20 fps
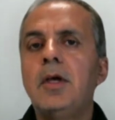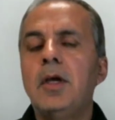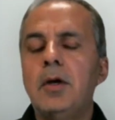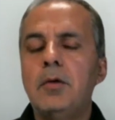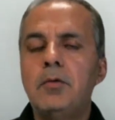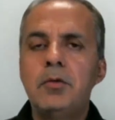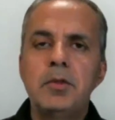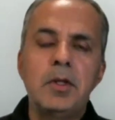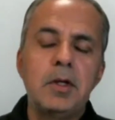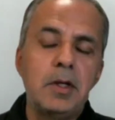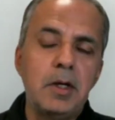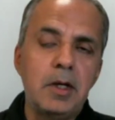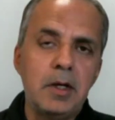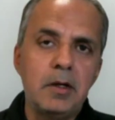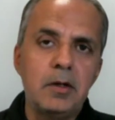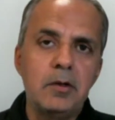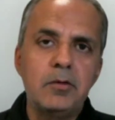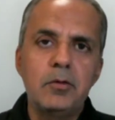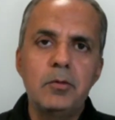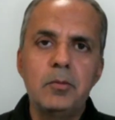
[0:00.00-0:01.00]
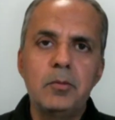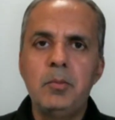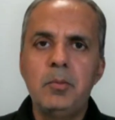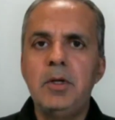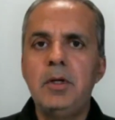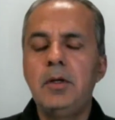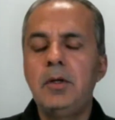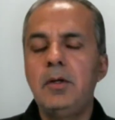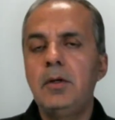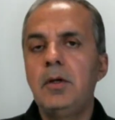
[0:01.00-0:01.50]
everything else
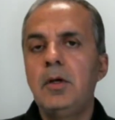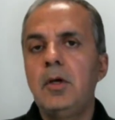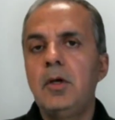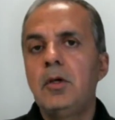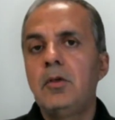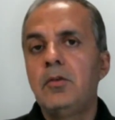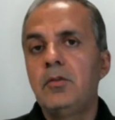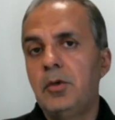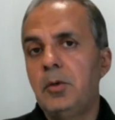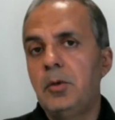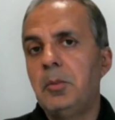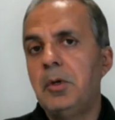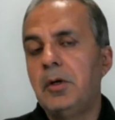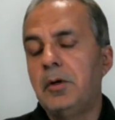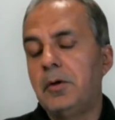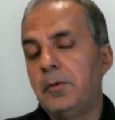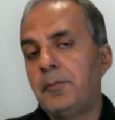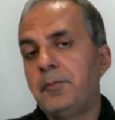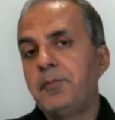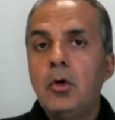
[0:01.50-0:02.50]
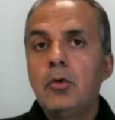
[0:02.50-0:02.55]
being similar.